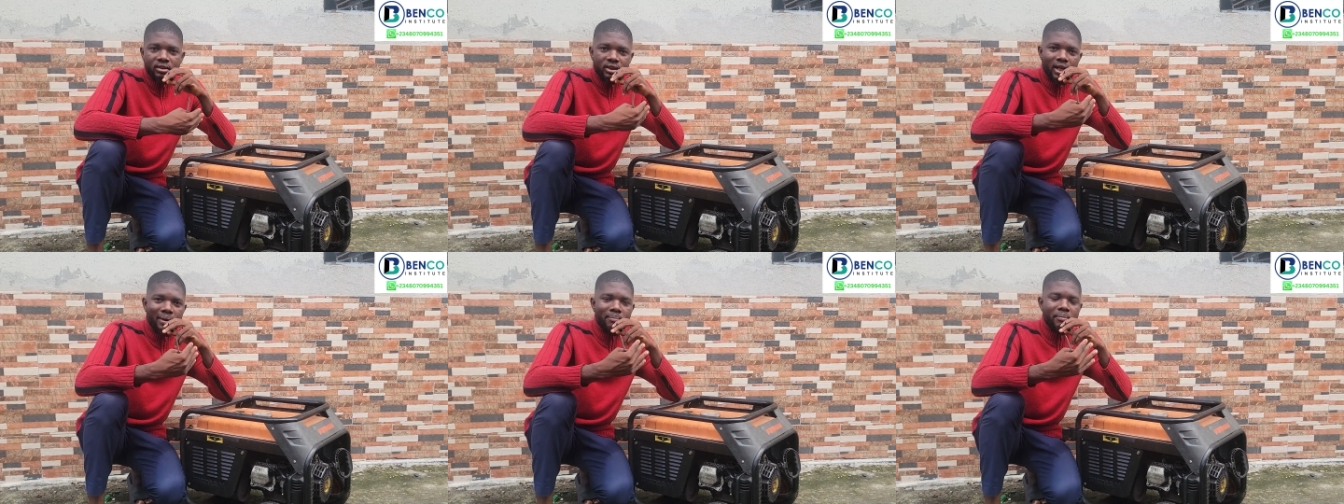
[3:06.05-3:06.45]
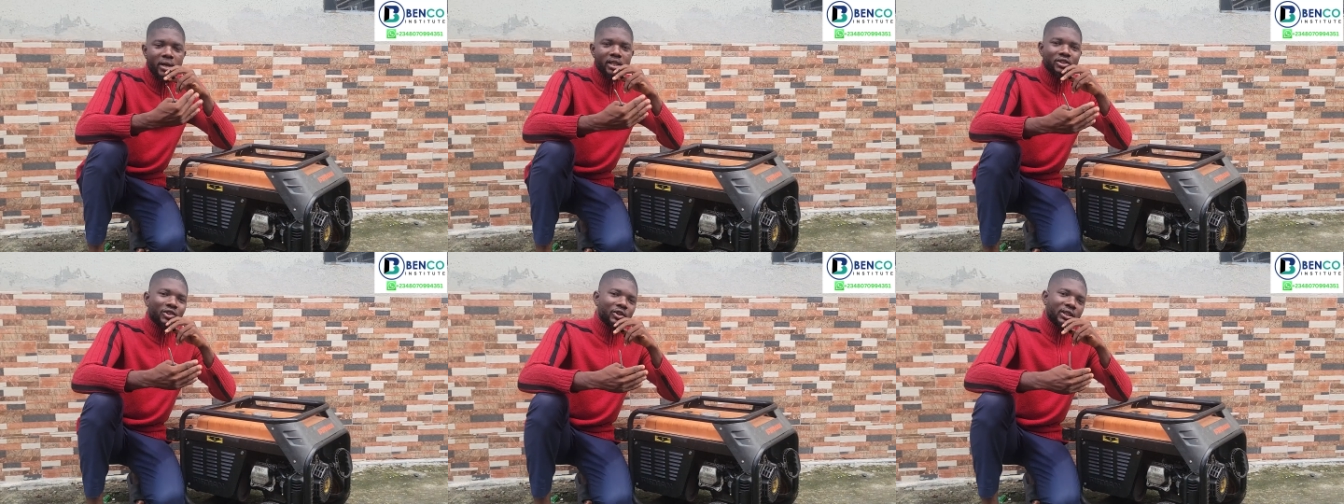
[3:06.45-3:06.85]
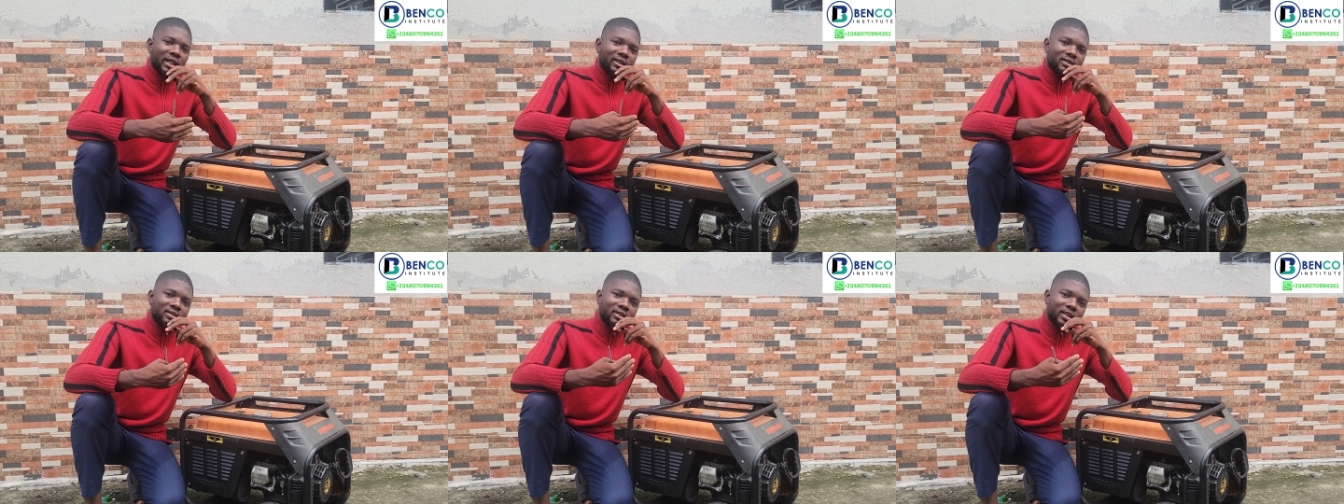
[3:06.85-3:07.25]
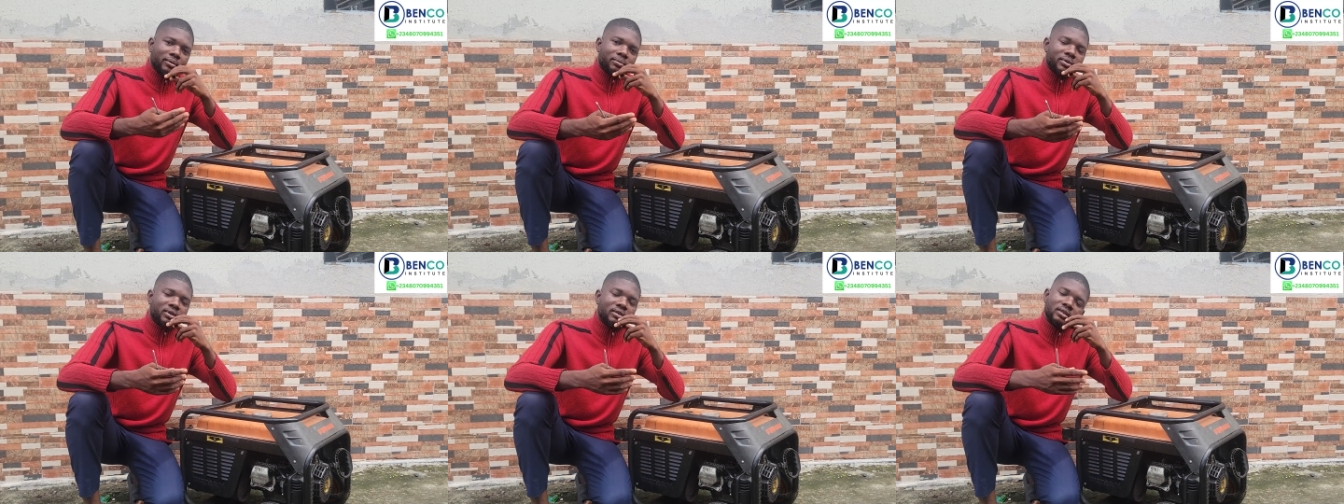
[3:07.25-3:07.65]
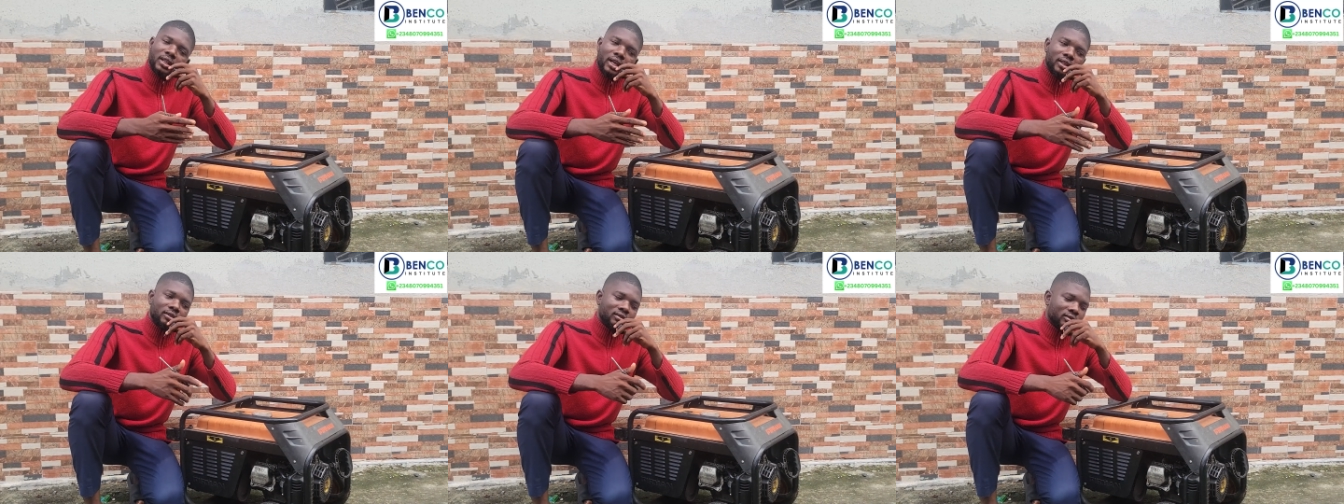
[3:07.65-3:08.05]
There are many other steps
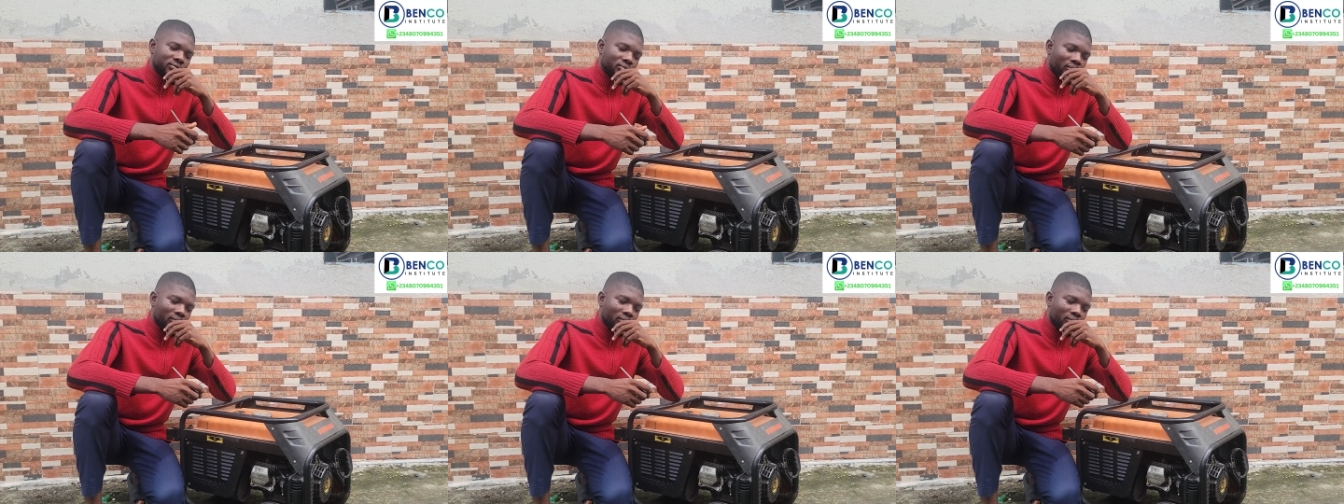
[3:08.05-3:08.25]
that